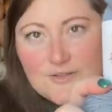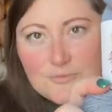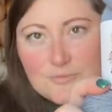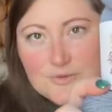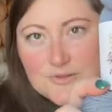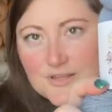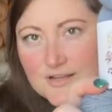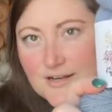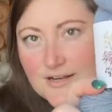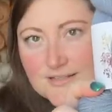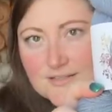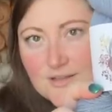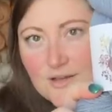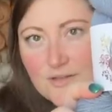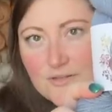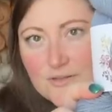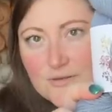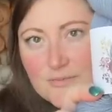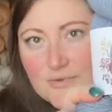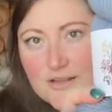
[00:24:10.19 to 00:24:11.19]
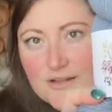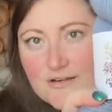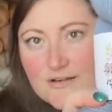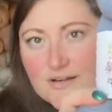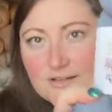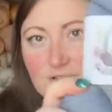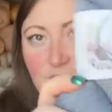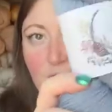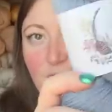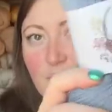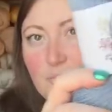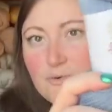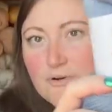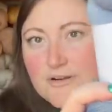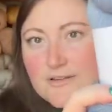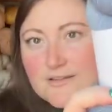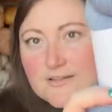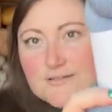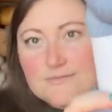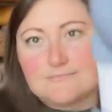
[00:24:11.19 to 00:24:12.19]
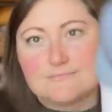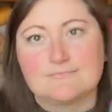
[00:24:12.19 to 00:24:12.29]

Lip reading: but then I saw them and I saw how pretty this...